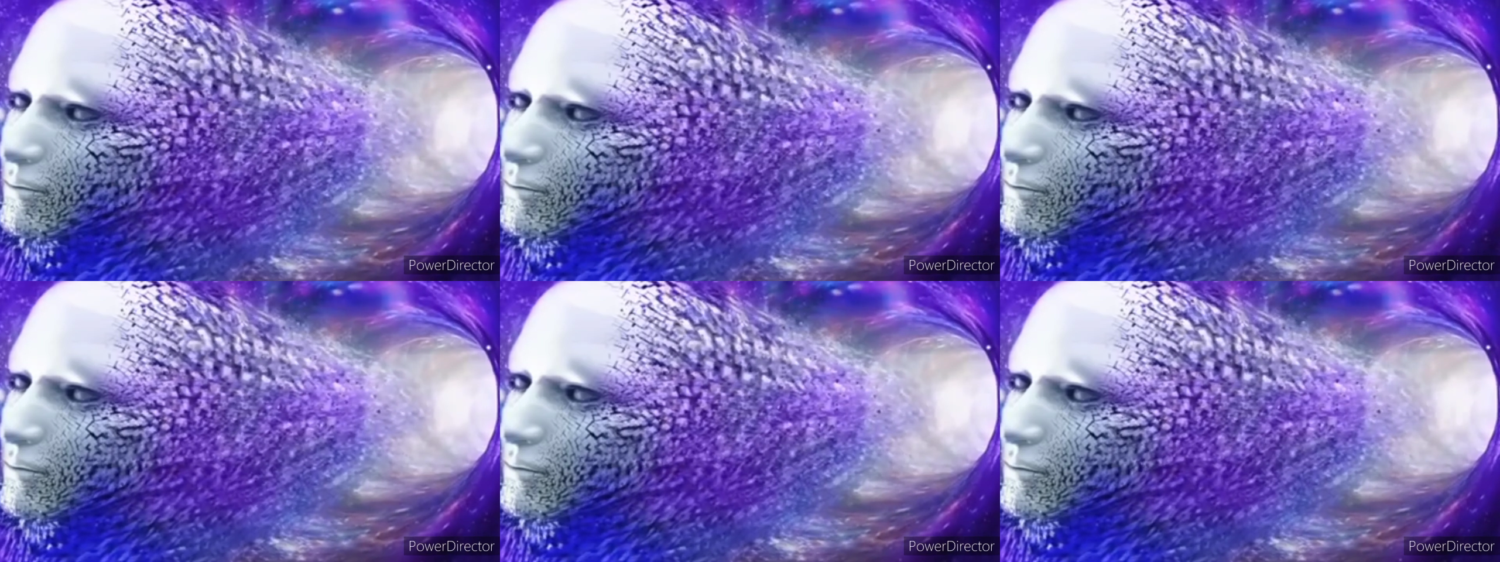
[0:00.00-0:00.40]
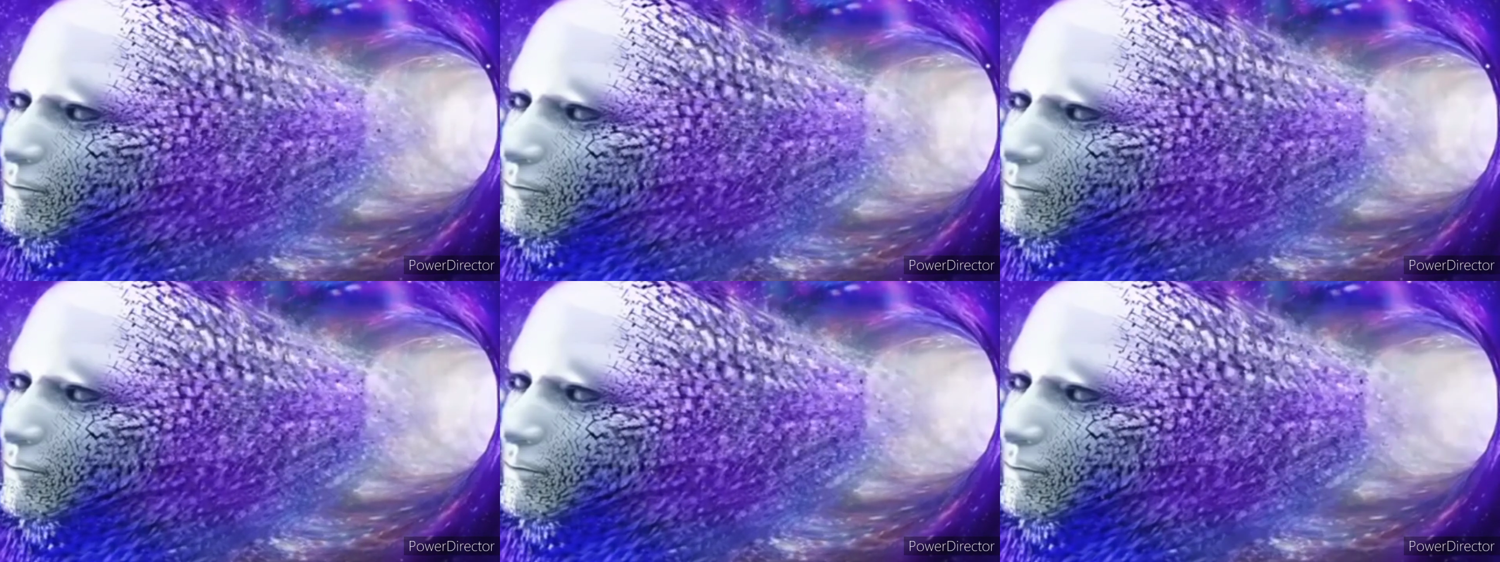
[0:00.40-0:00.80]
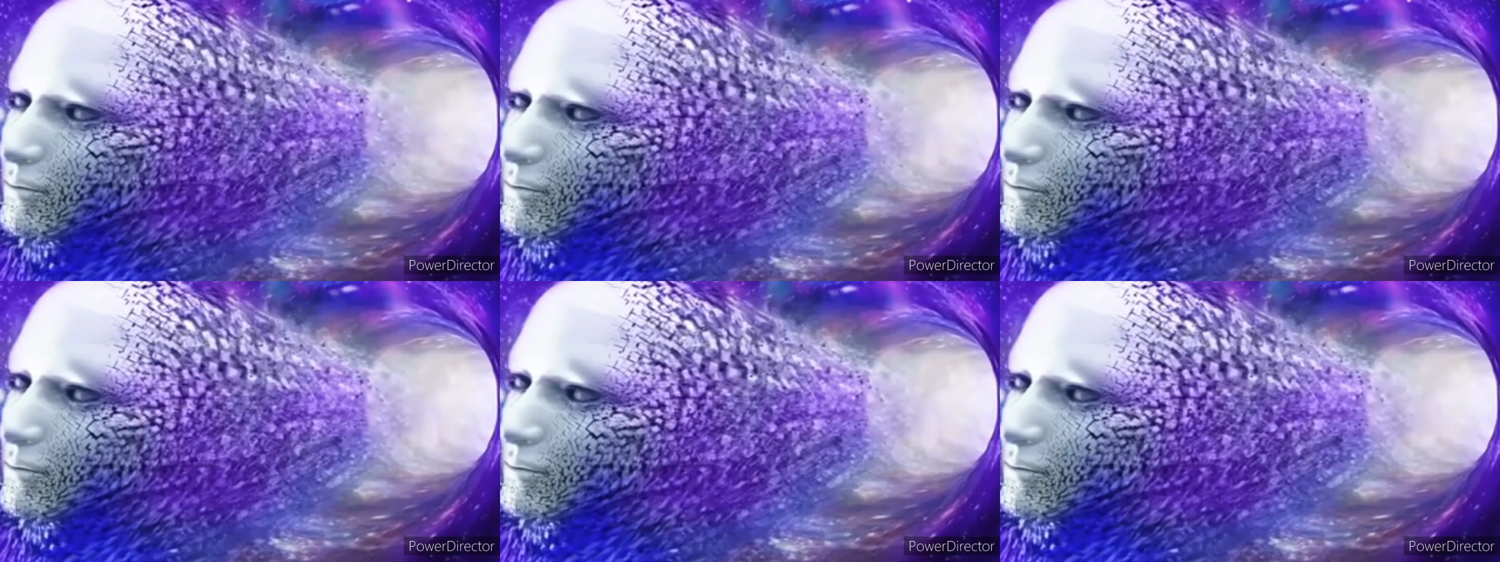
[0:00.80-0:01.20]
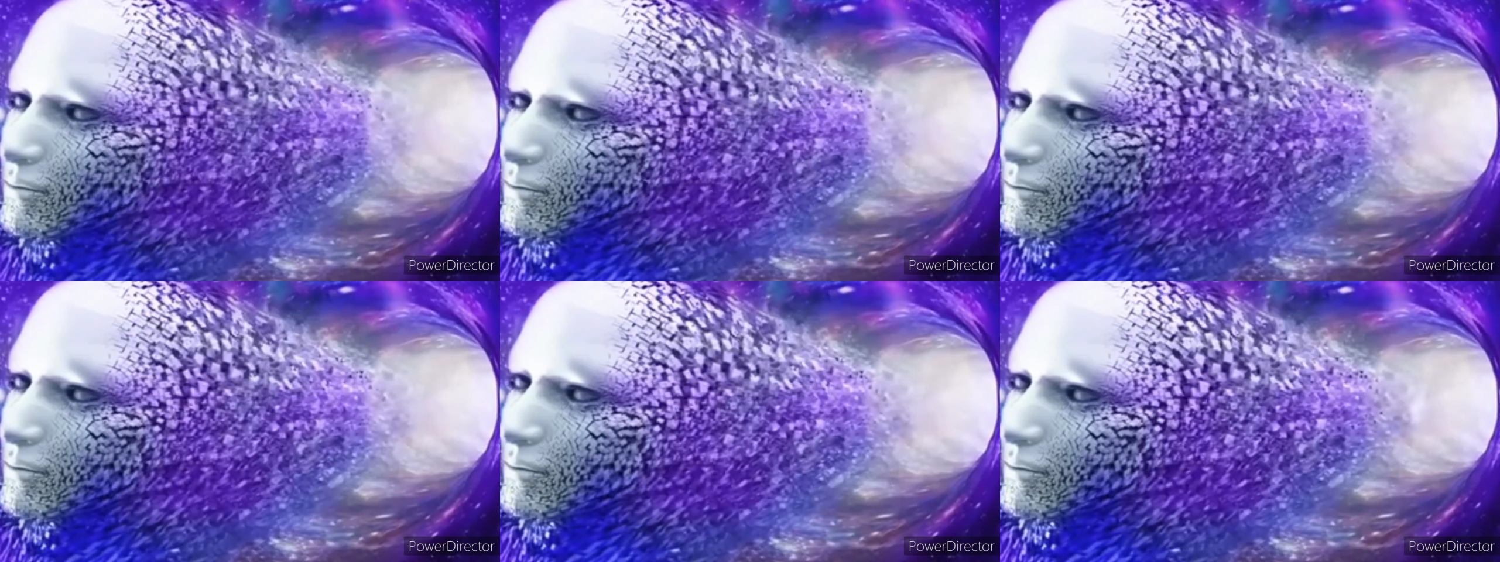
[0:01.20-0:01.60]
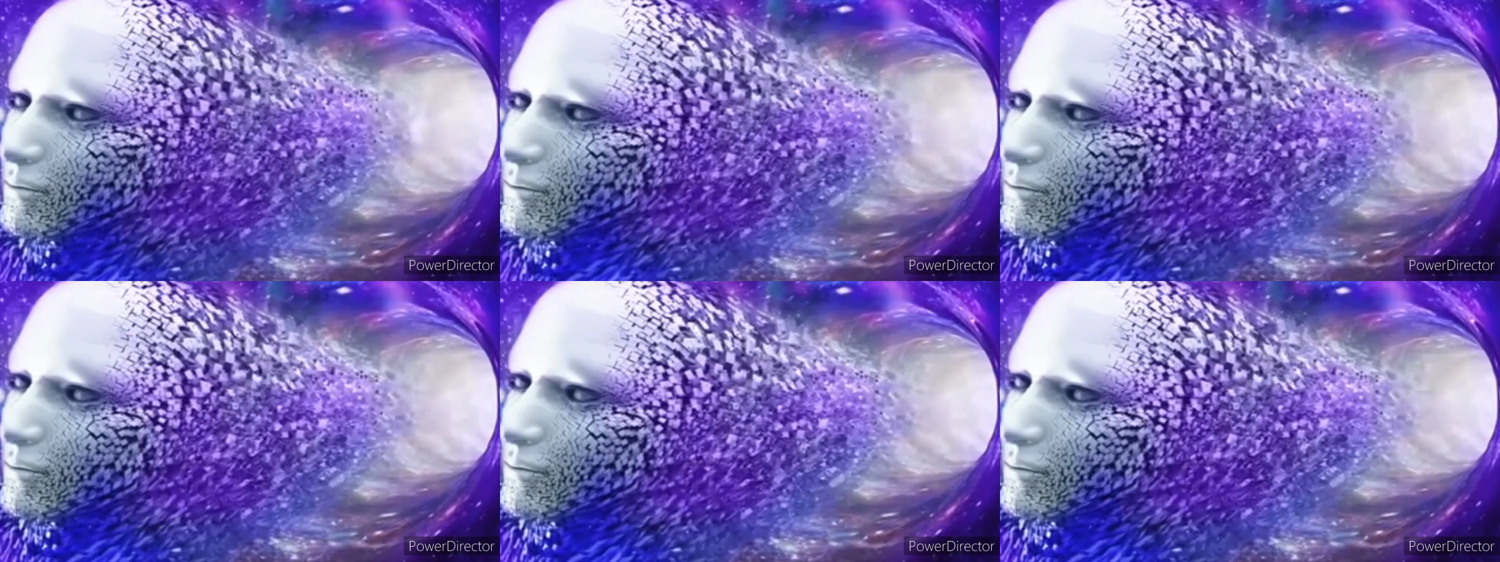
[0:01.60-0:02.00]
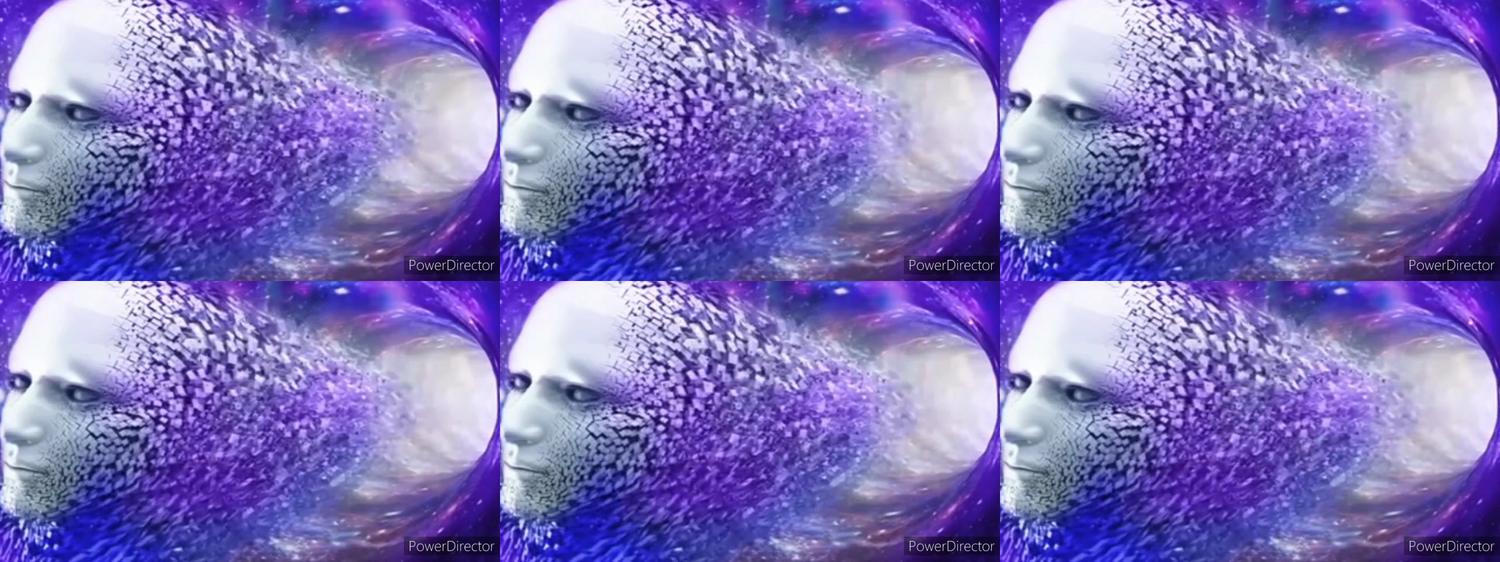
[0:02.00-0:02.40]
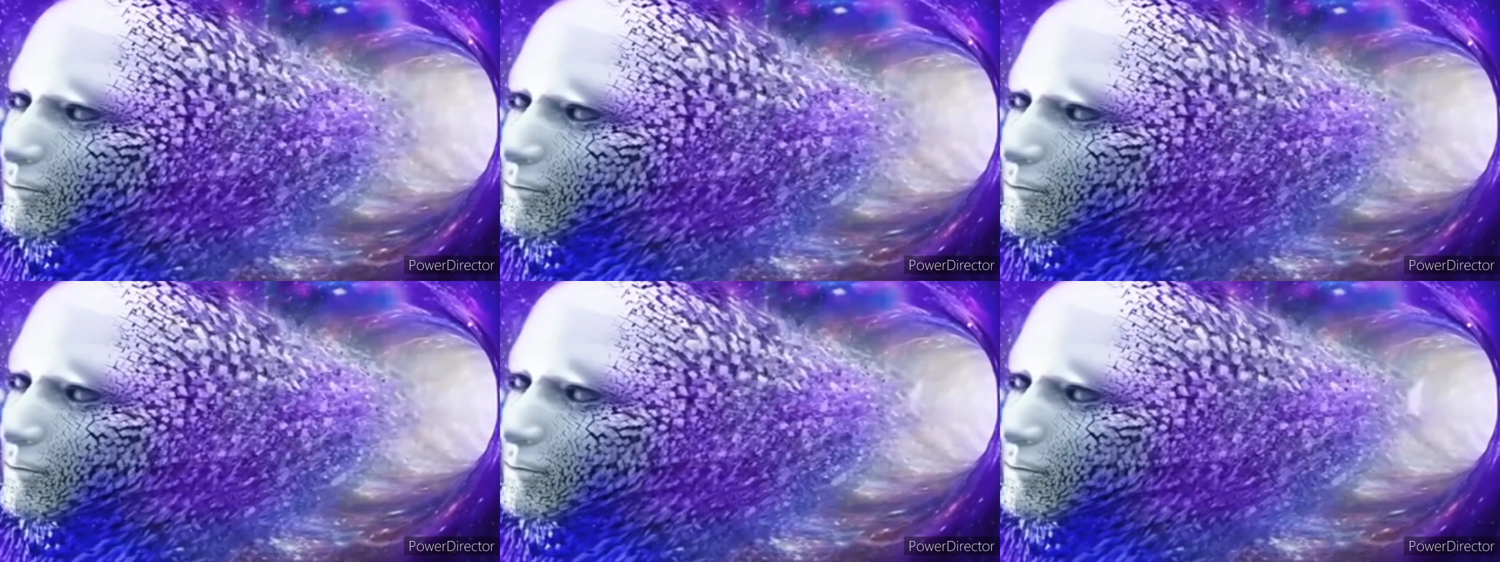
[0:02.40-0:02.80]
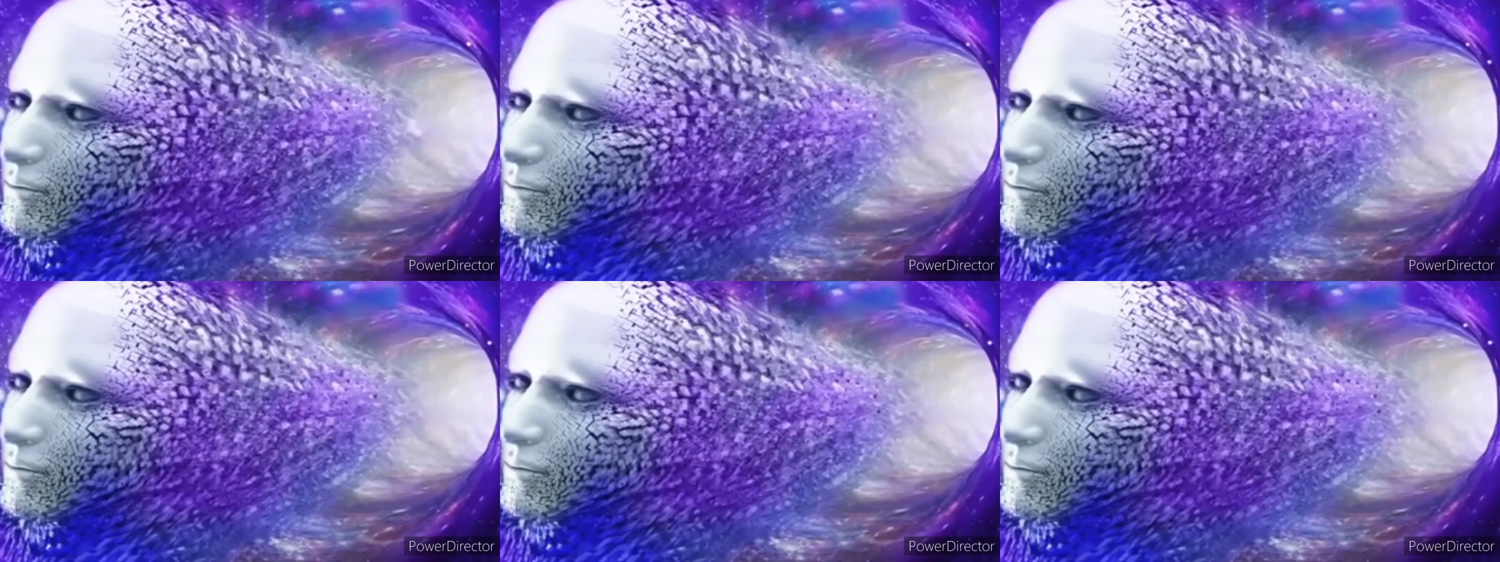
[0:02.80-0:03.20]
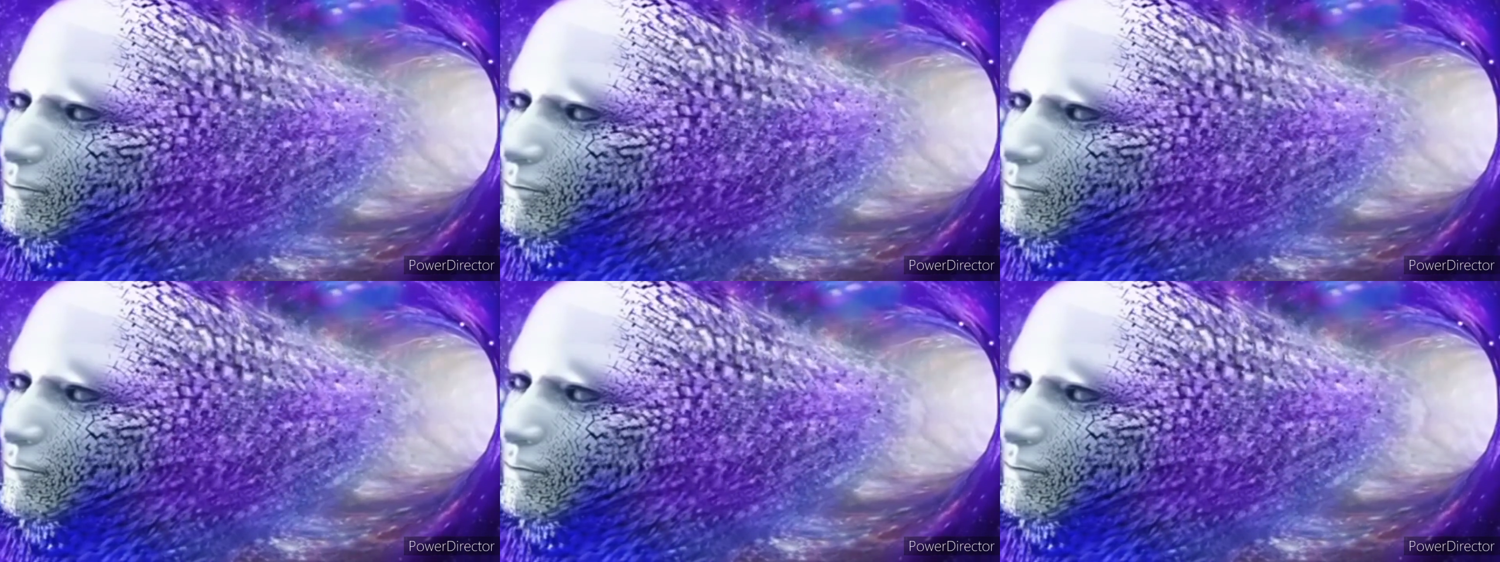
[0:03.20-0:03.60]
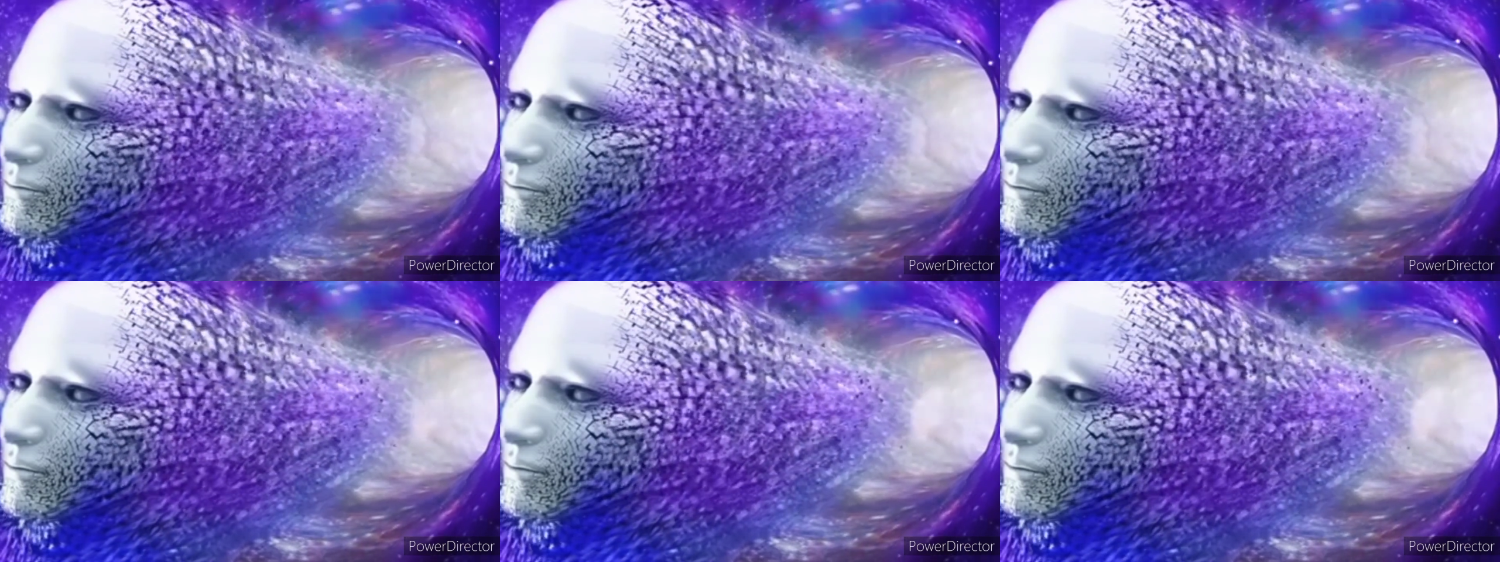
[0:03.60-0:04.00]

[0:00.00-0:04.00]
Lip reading: Nobody's mouth can be seen.